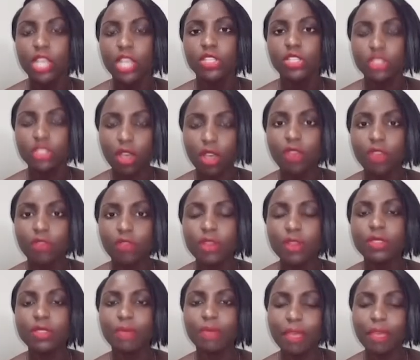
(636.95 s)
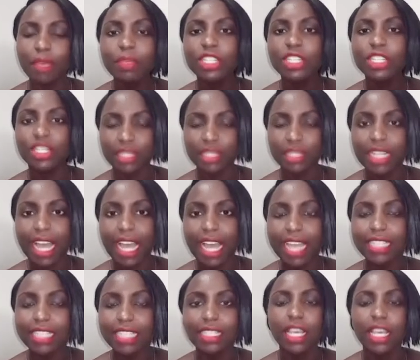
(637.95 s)
So, of course, maybe she's
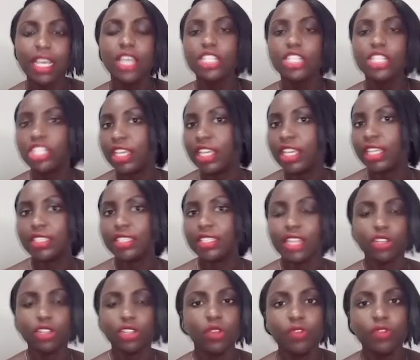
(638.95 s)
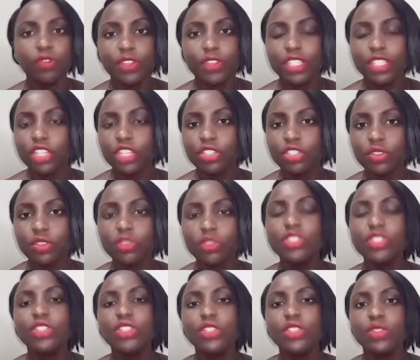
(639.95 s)
nice, she's non-confrontational,
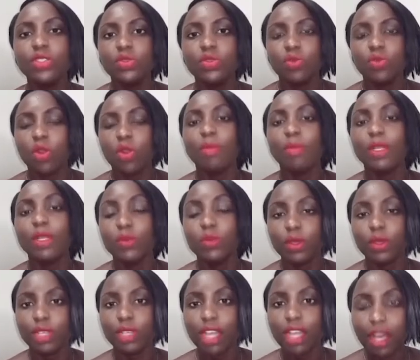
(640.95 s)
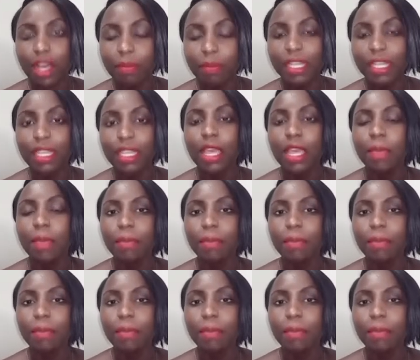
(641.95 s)
she's warm and welcoming,